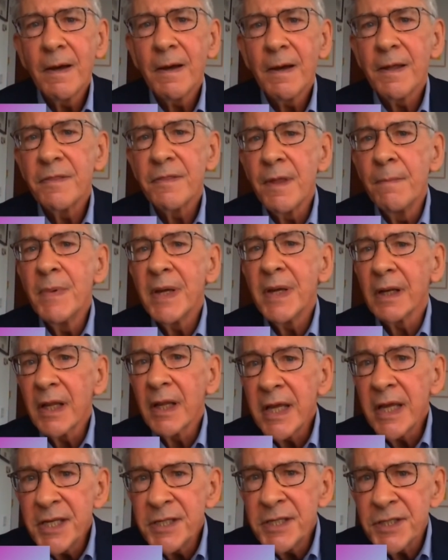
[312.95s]
the Middle
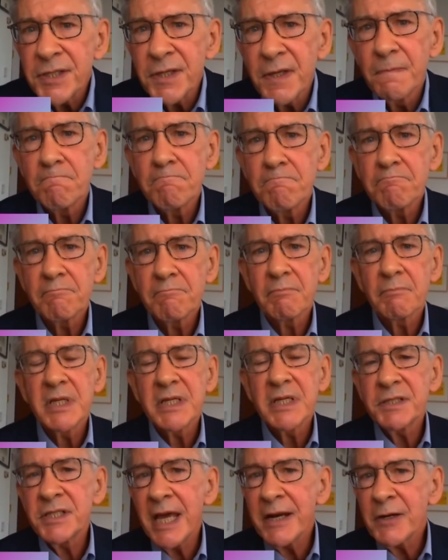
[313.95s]
East,
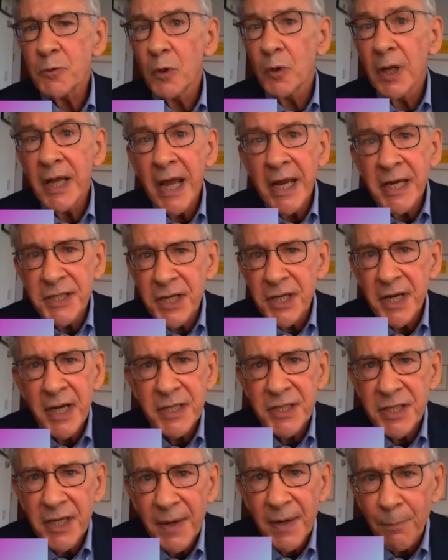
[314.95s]
Central Asia
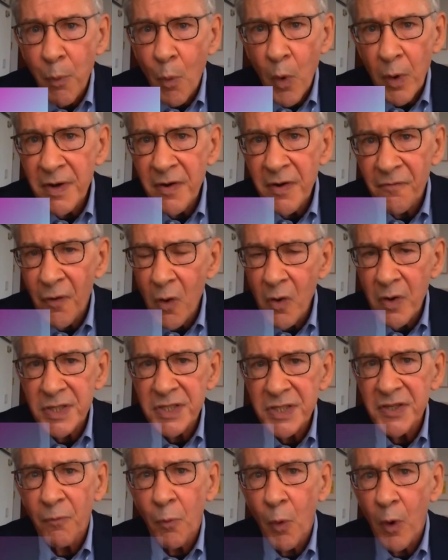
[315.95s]
is an important
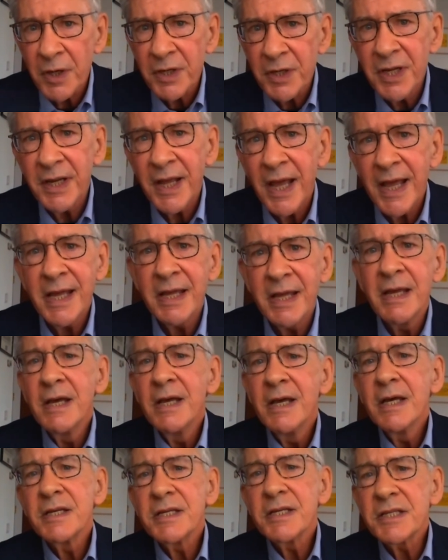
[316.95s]
focus of work today,
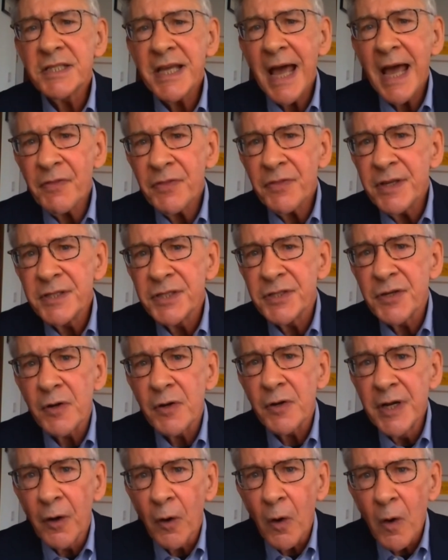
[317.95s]

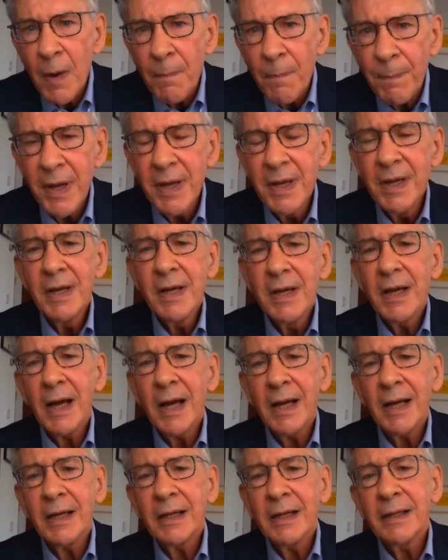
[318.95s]
Southeastern Europe,
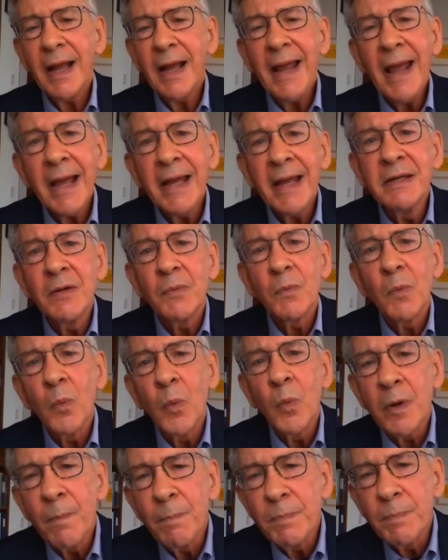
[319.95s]
uh, and
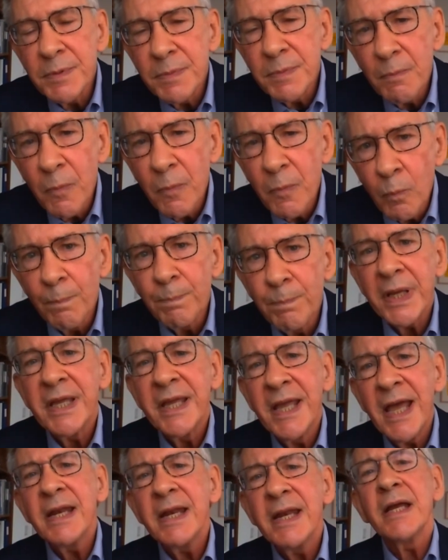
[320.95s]
we're
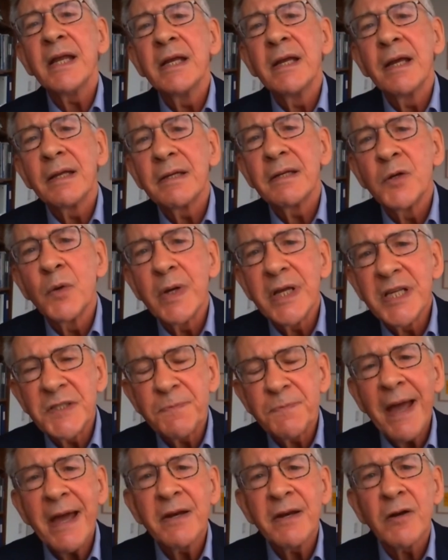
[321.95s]
beginning to
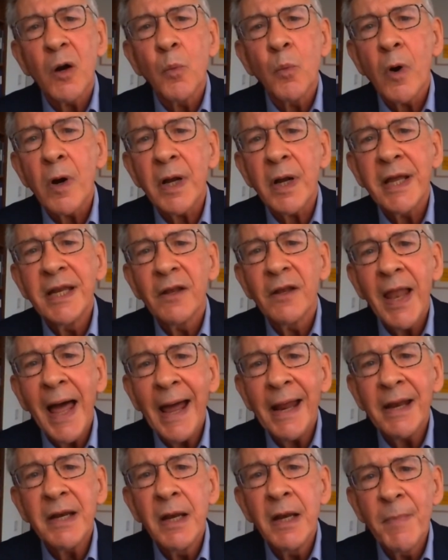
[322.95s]
expand our work in
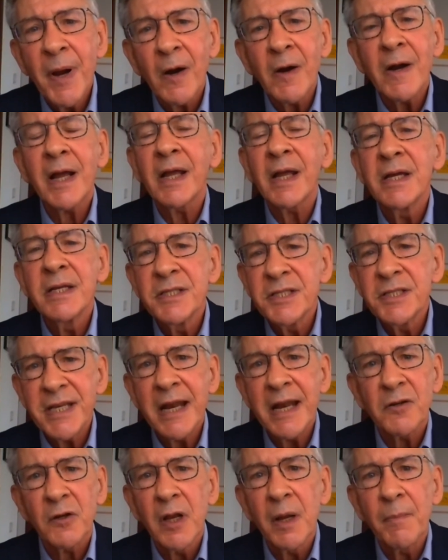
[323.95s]
Latin America and
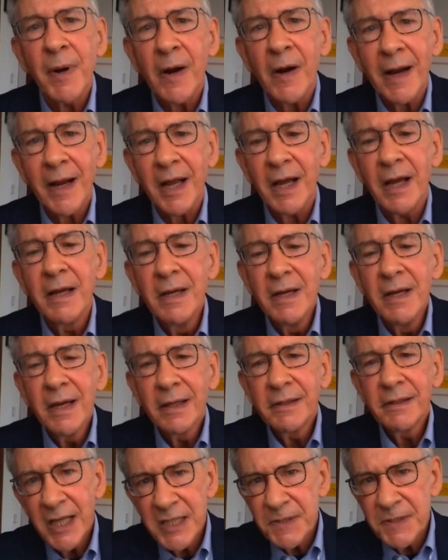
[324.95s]
Central America.
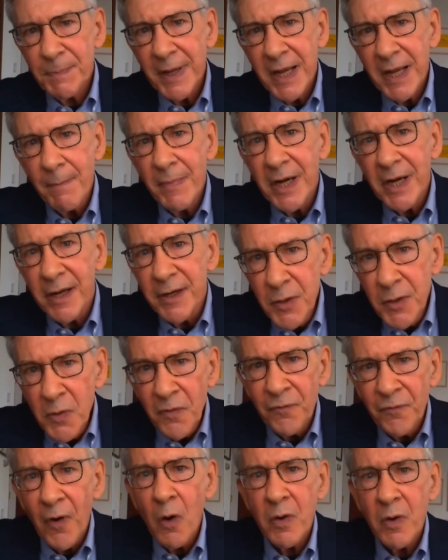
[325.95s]
And that's becoming a new
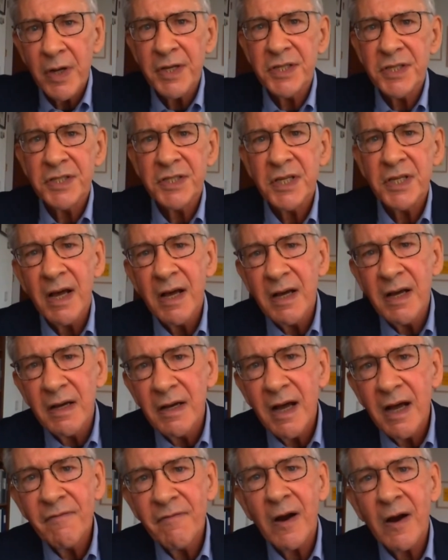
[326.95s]
focus
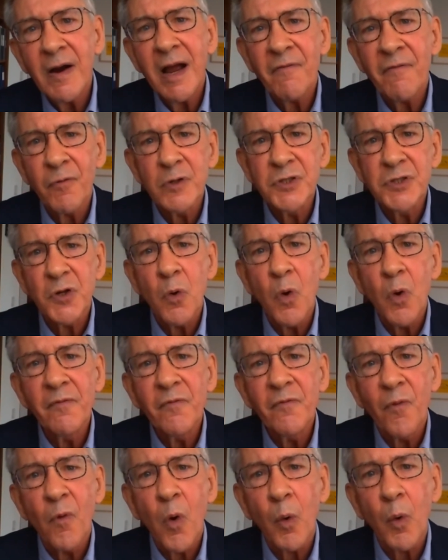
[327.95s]
uh, of our efforts going
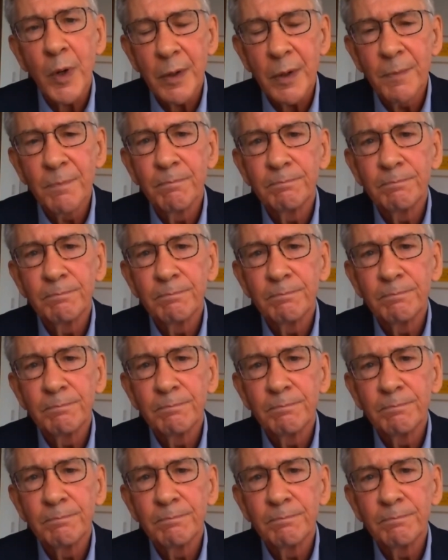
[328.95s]
forward.